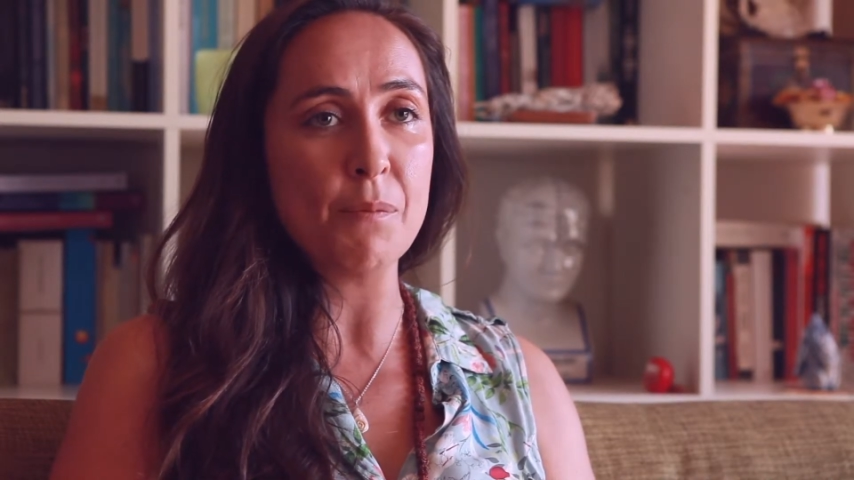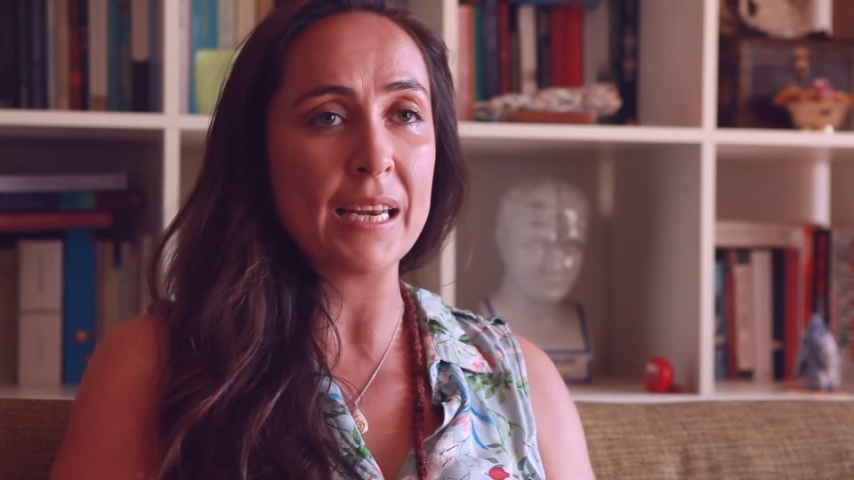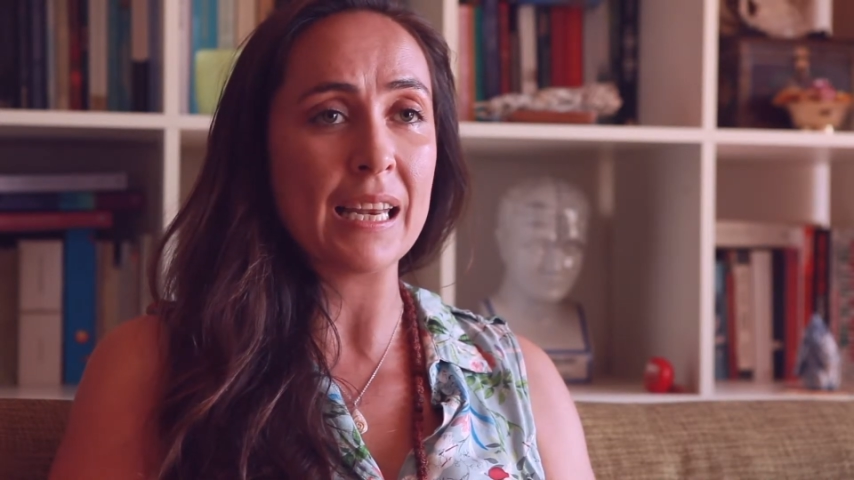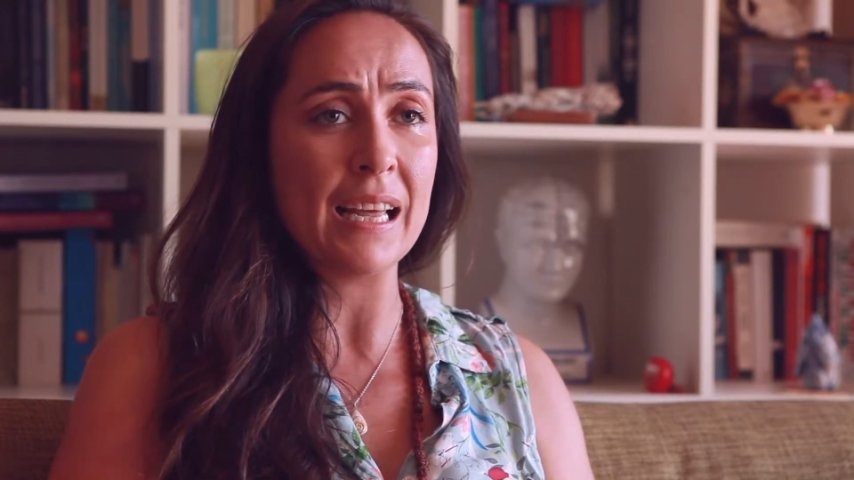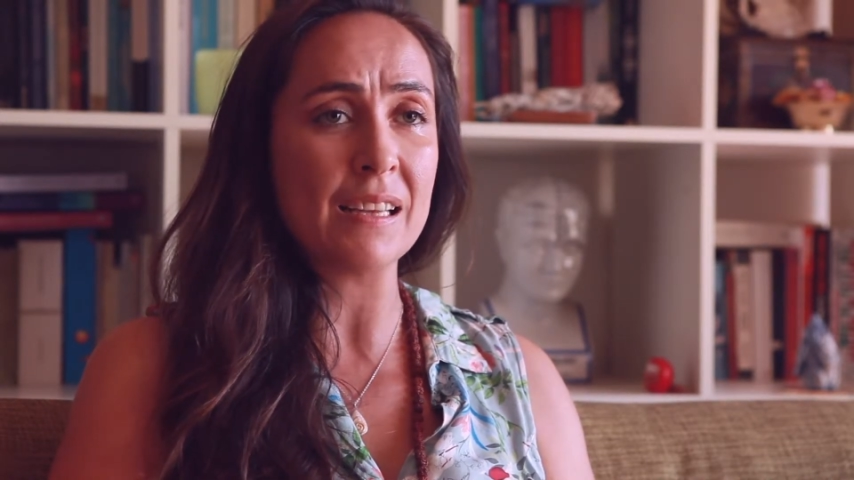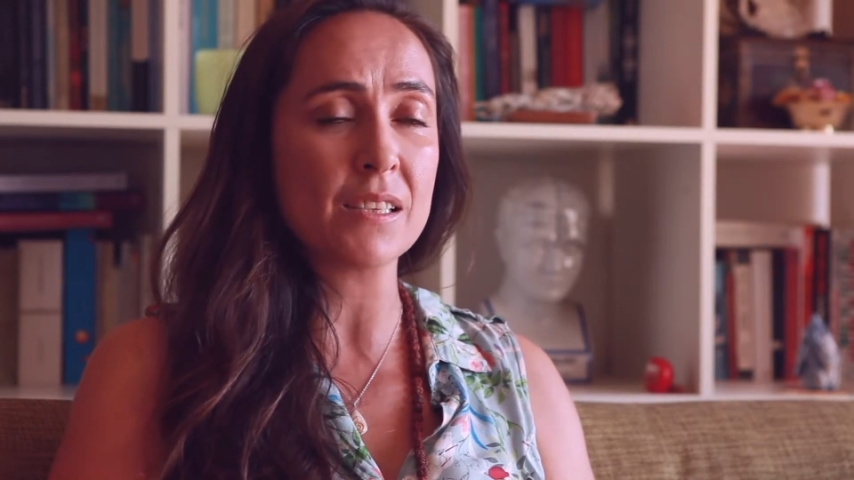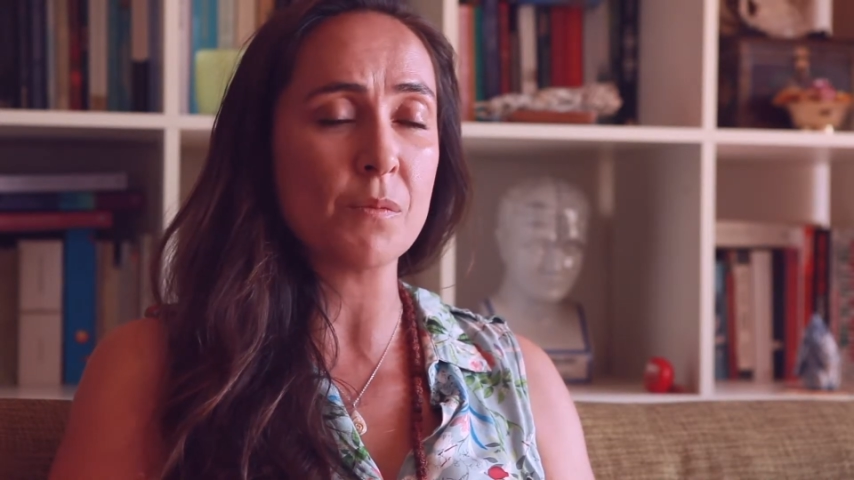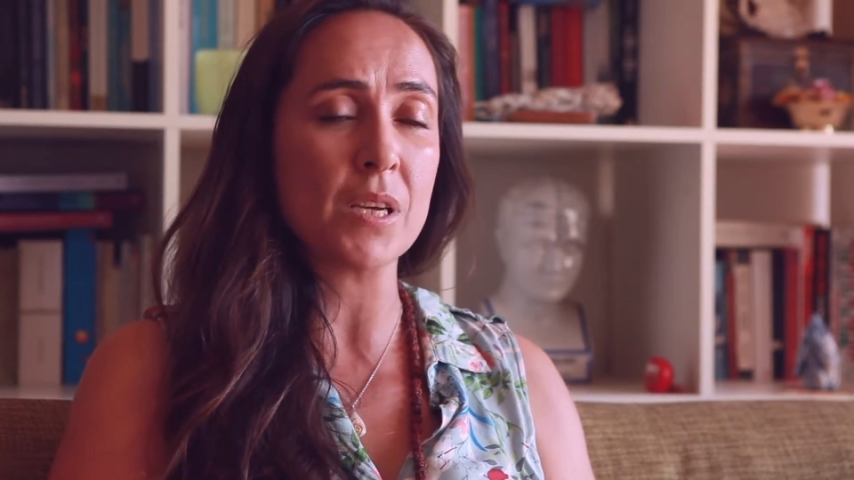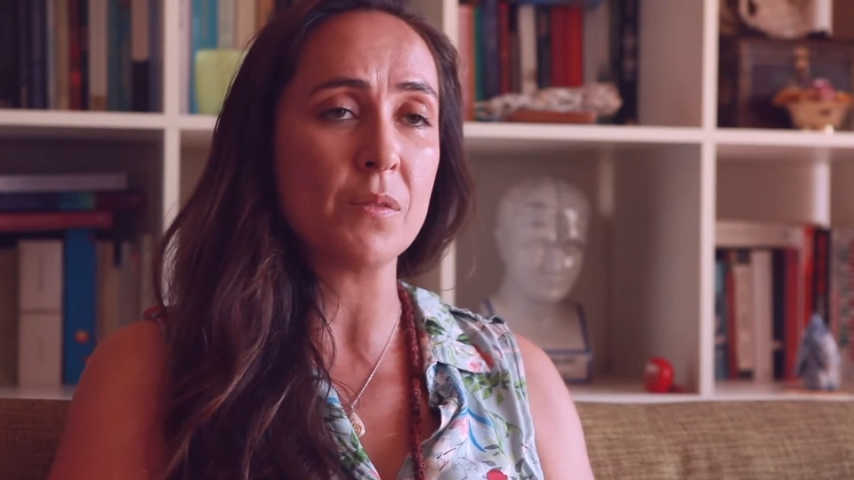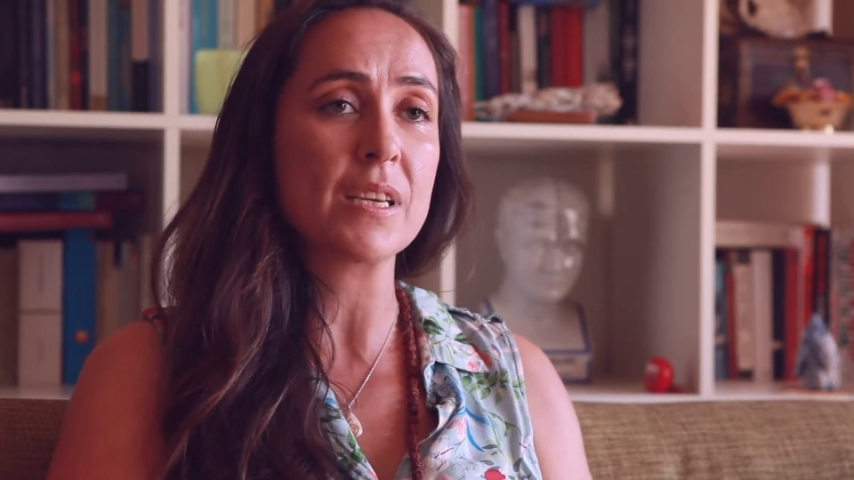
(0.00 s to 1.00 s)
mental health
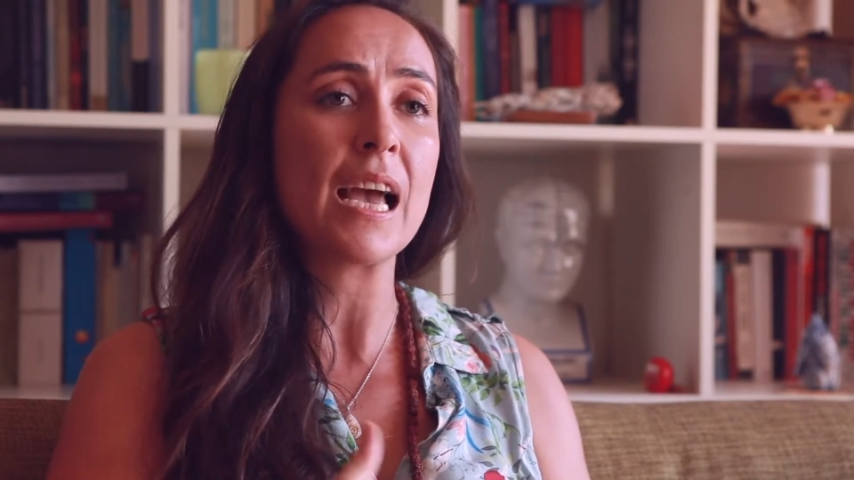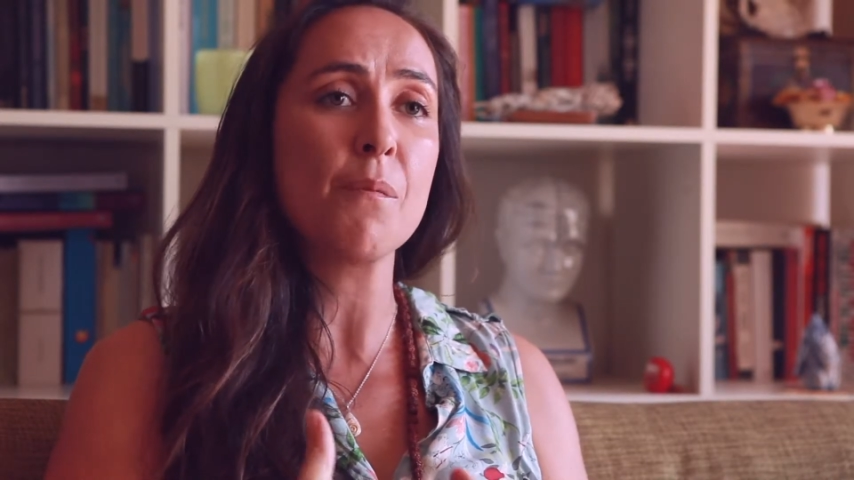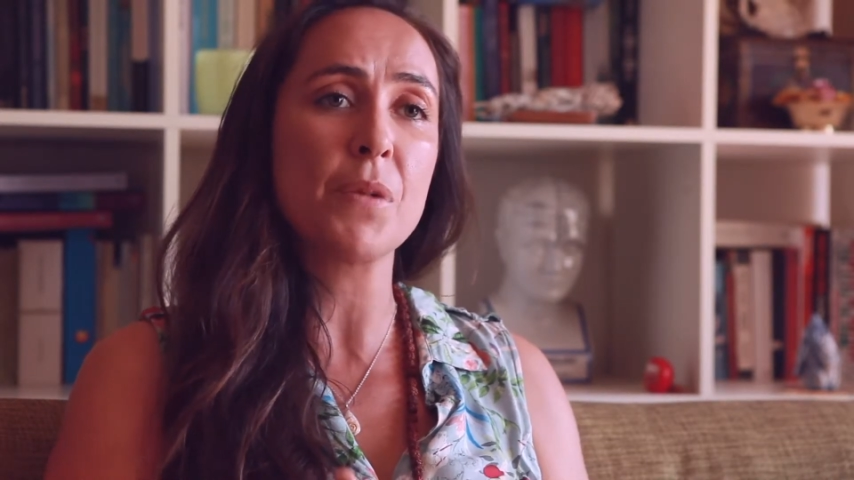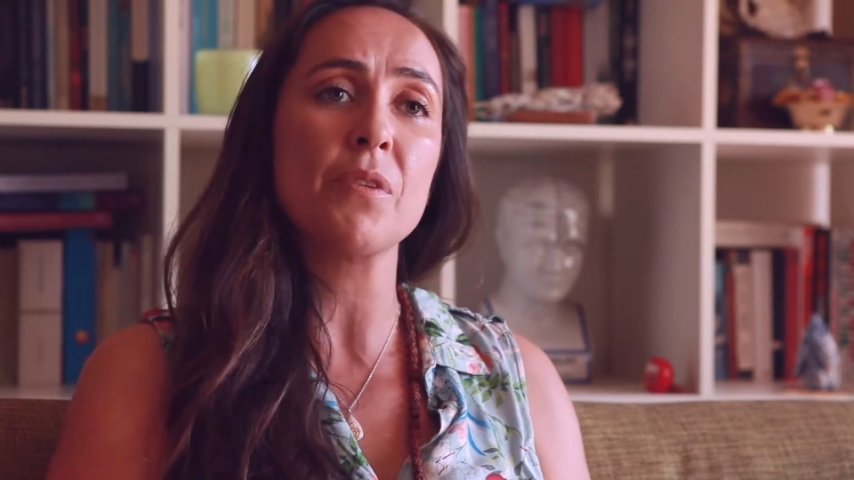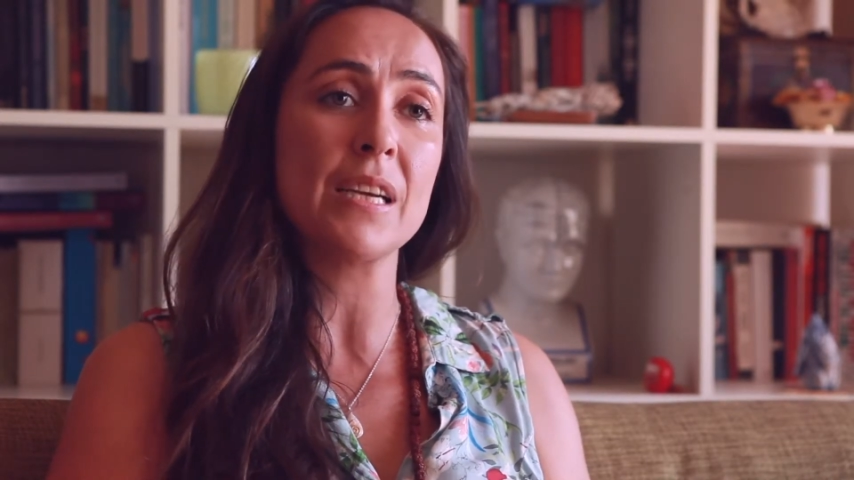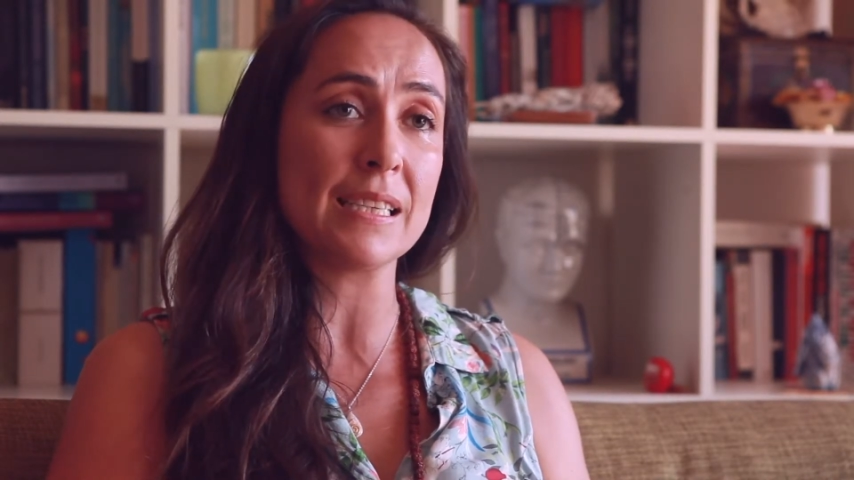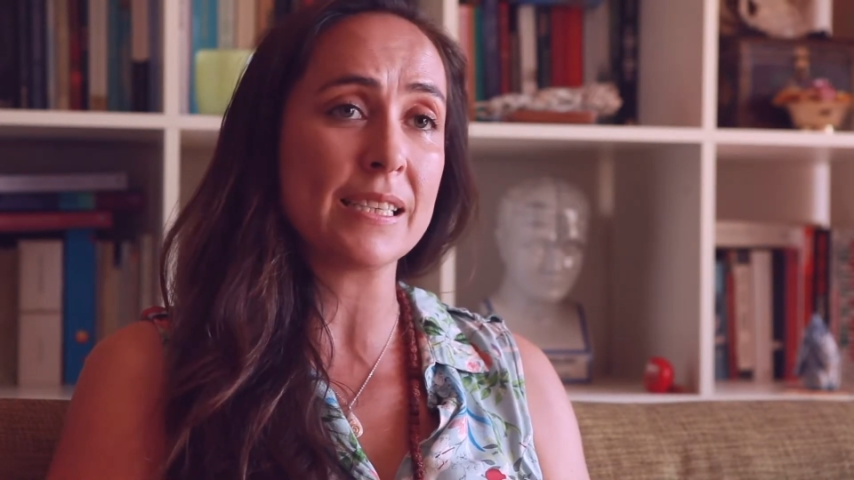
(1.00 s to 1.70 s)
sometimes can be really